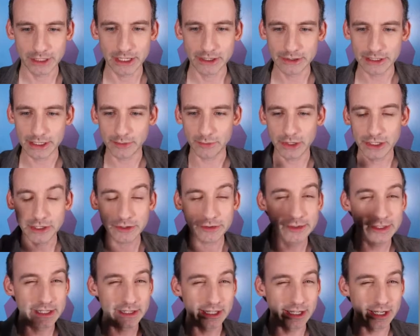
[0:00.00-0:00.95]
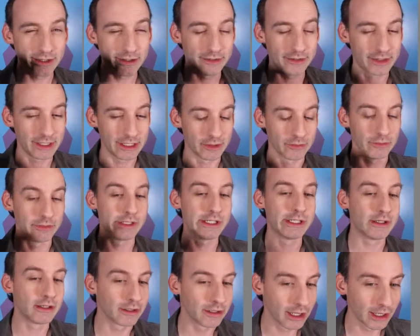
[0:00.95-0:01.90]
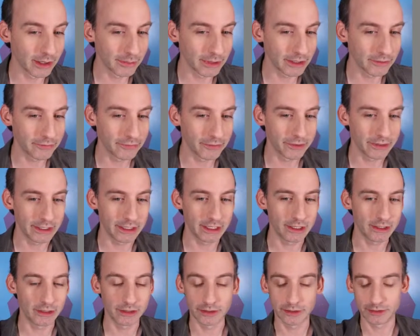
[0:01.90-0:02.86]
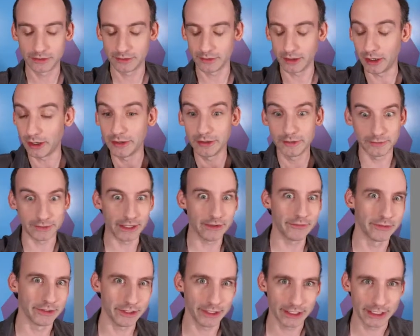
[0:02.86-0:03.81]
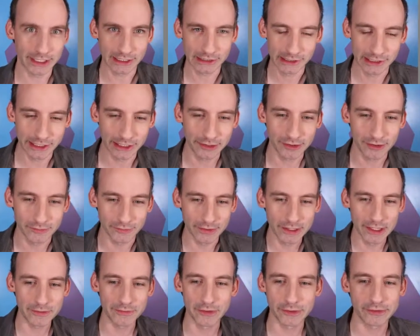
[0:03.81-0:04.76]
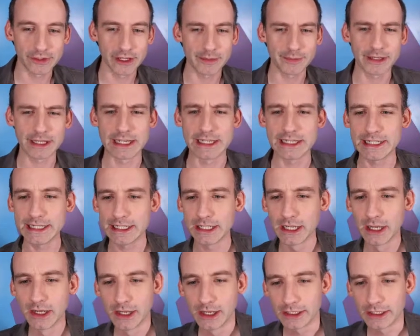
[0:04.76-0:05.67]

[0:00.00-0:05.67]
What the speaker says: around. And what you're seeing there is the original comic for the all of Never Dot, actually. That's the very first comic I did.